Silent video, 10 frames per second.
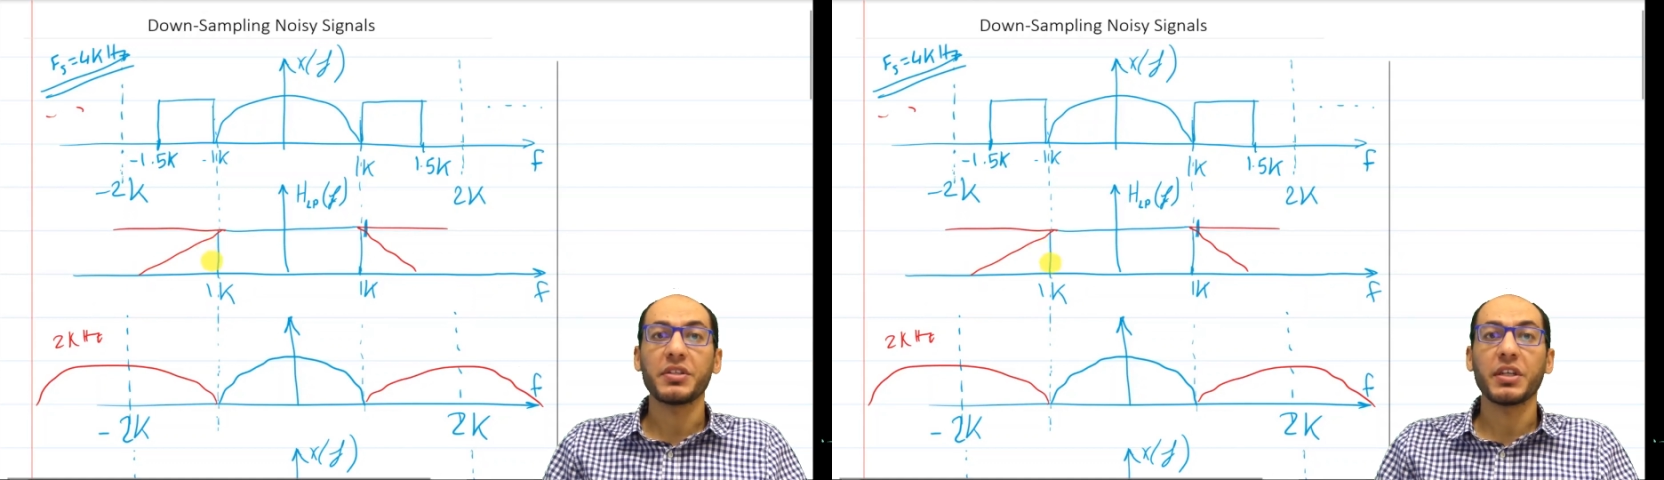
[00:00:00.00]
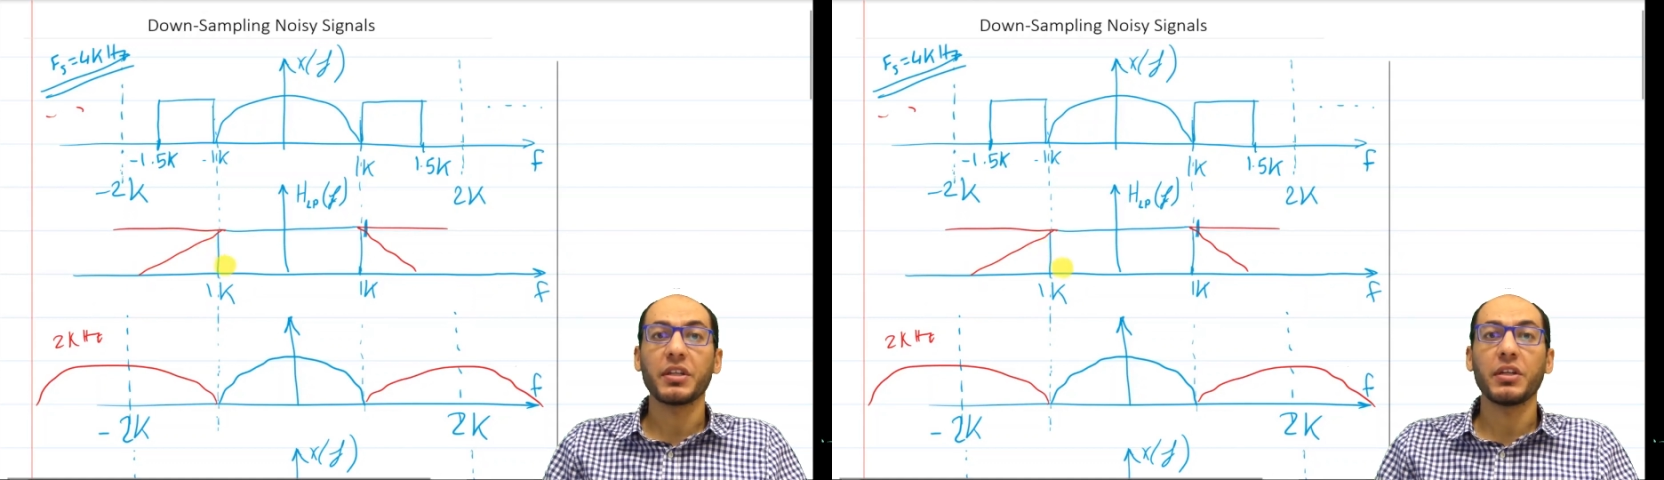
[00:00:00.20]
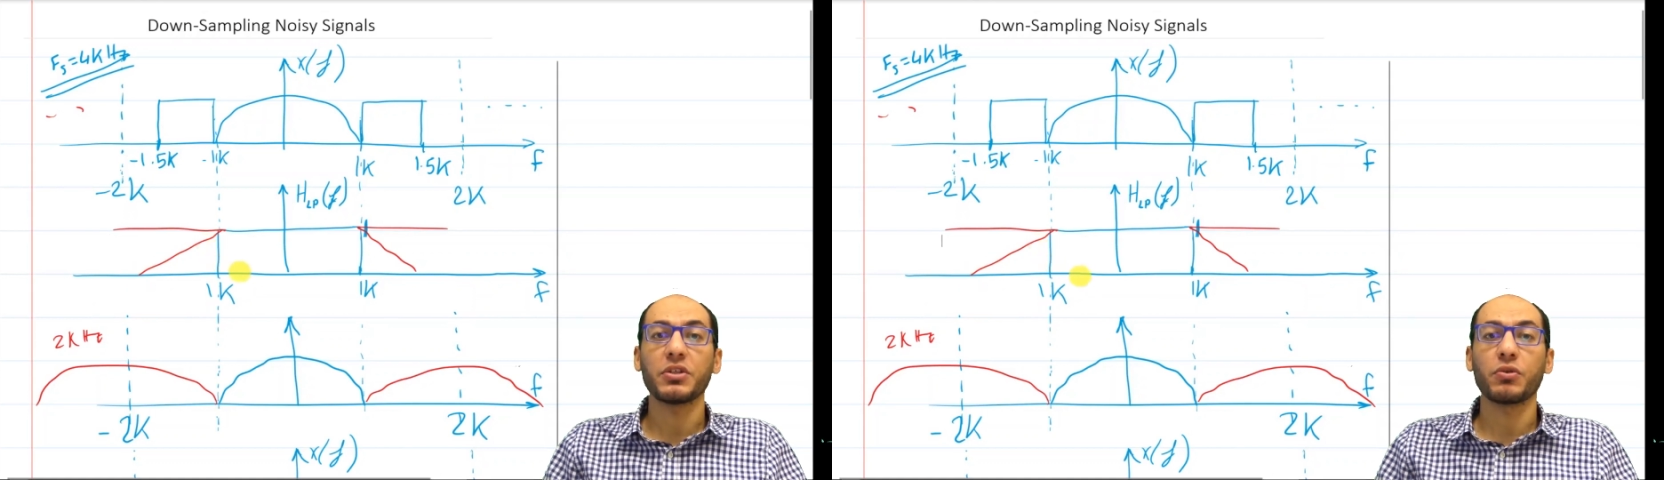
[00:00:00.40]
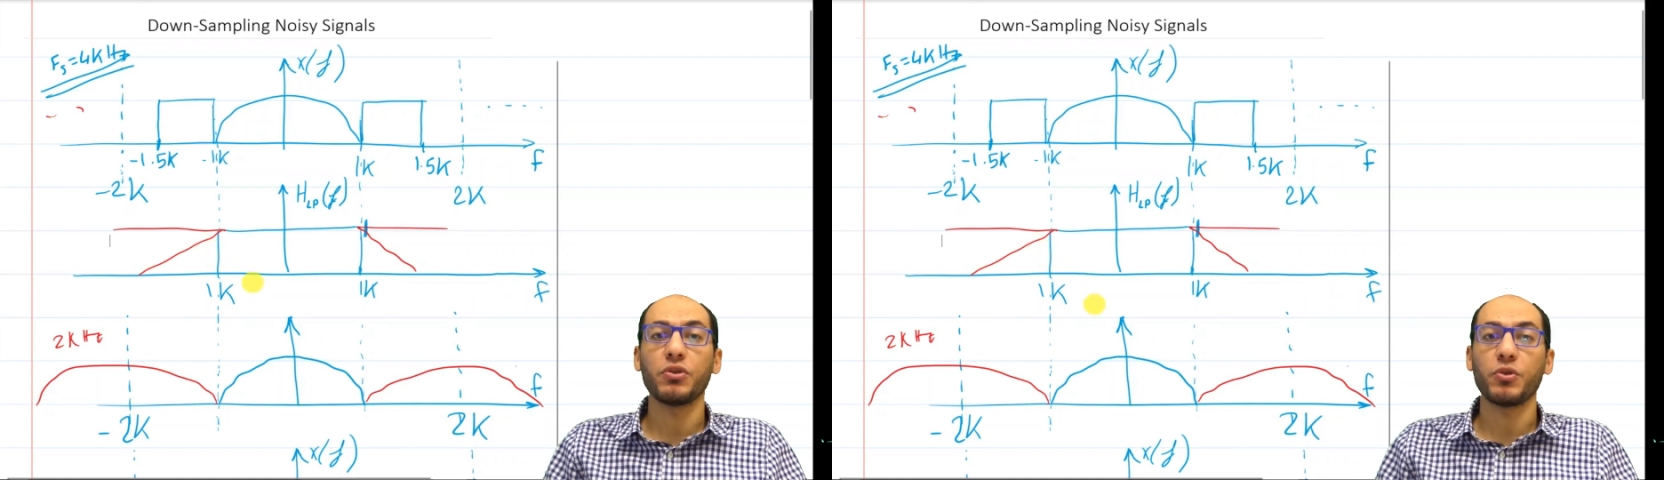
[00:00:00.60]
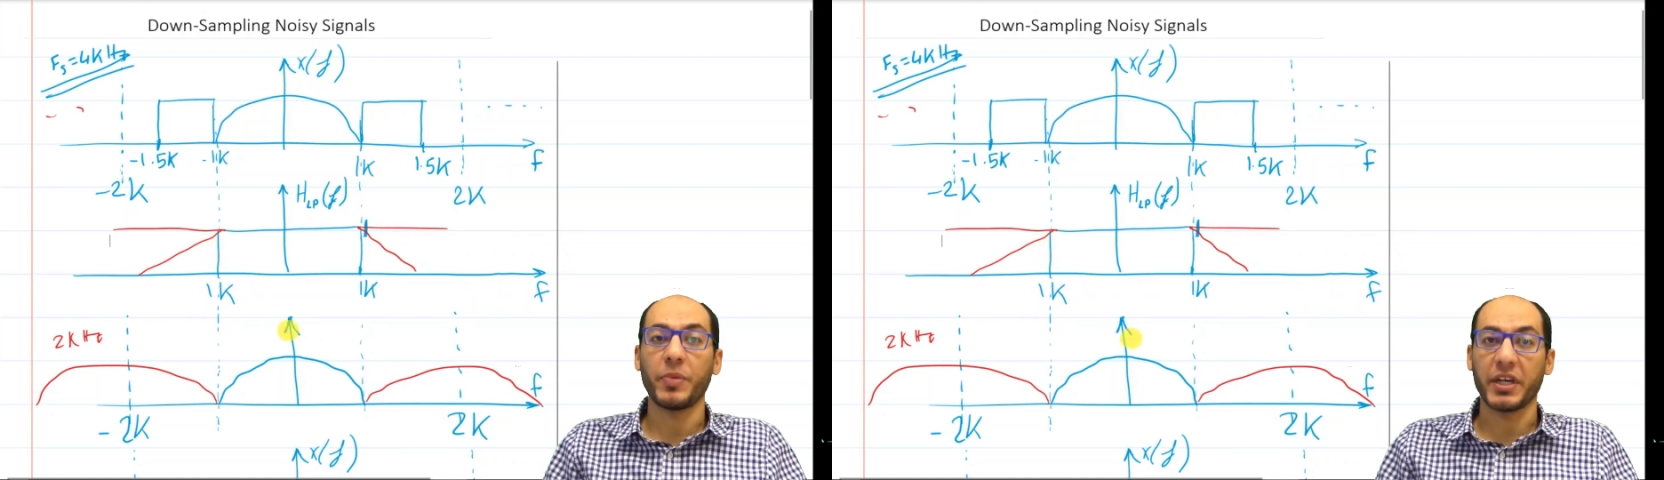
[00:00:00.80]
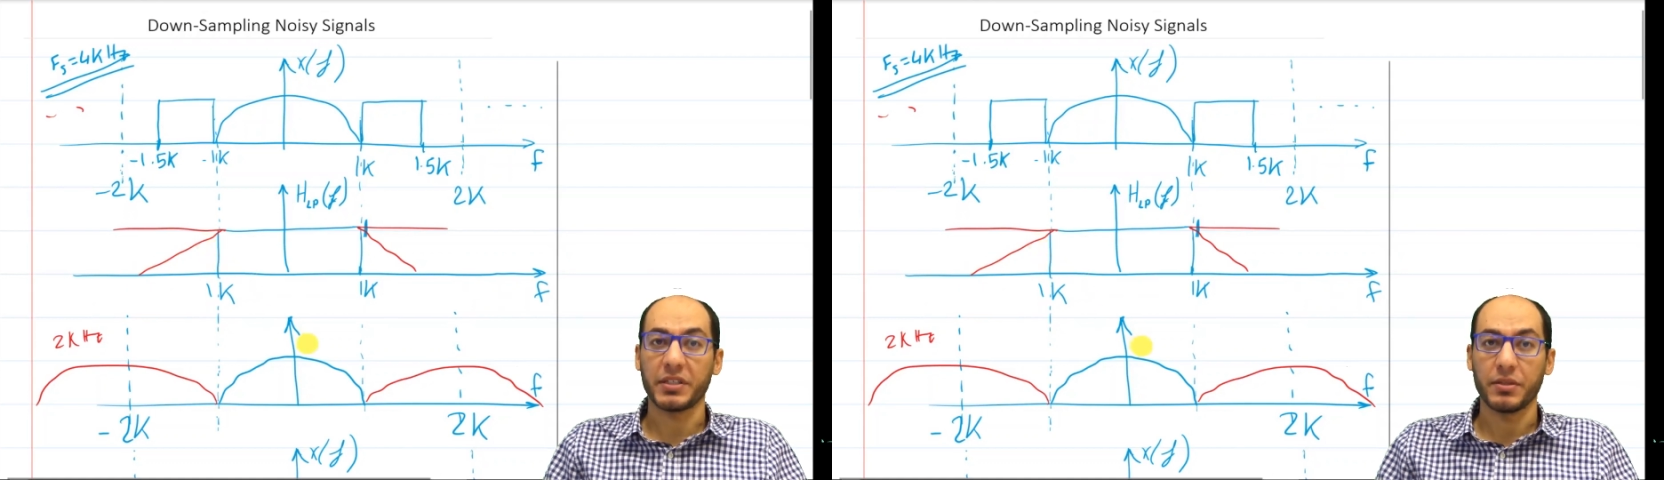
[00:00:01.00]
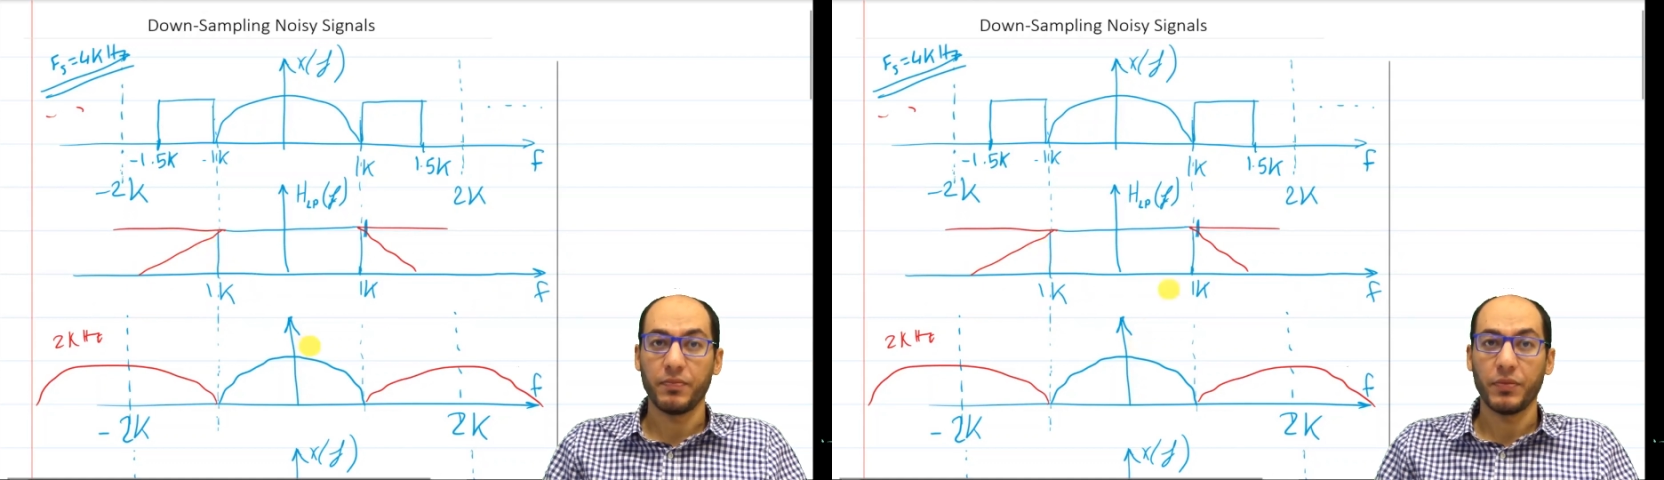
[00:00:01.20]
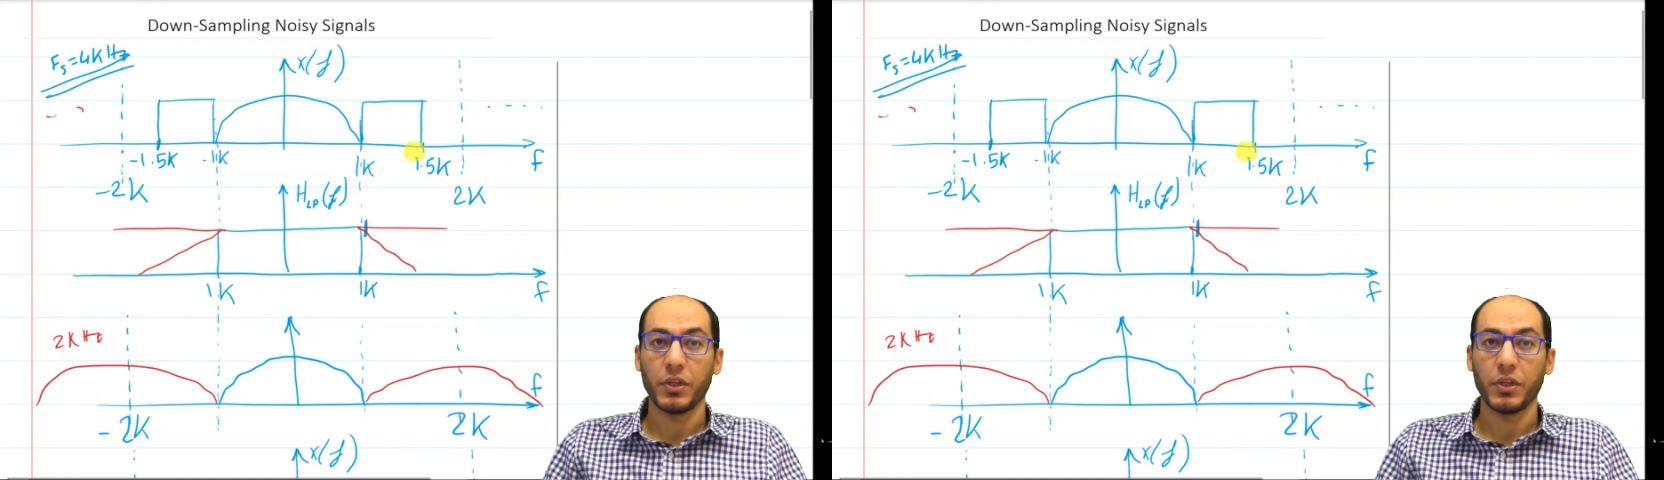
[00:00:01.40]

signal is going to pass,